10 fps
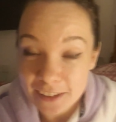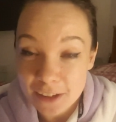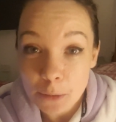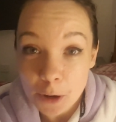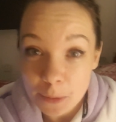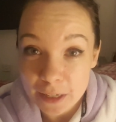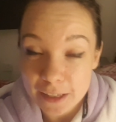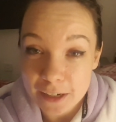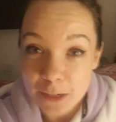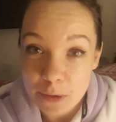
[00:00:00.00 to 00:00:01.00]
so I'm hoping it's
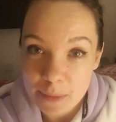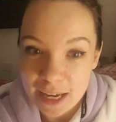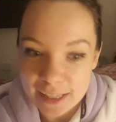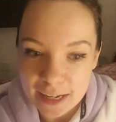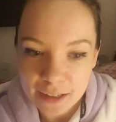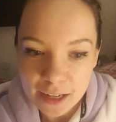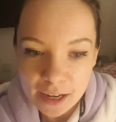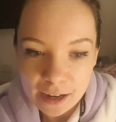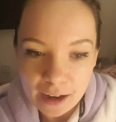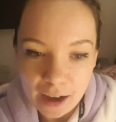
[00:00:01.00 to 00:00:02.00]
going to be amazing.
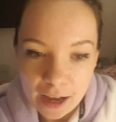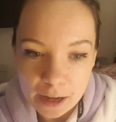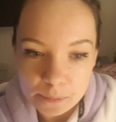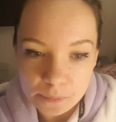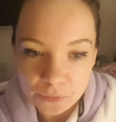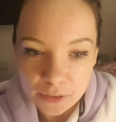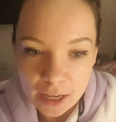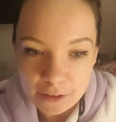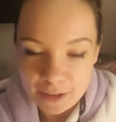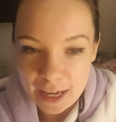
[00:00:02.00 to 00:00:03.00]

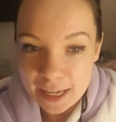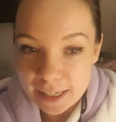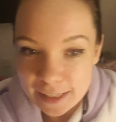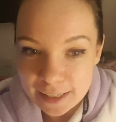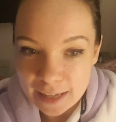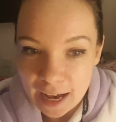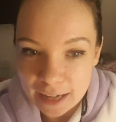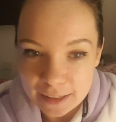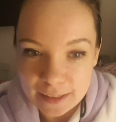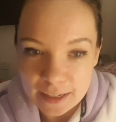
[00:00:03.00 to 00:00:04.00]
If it is as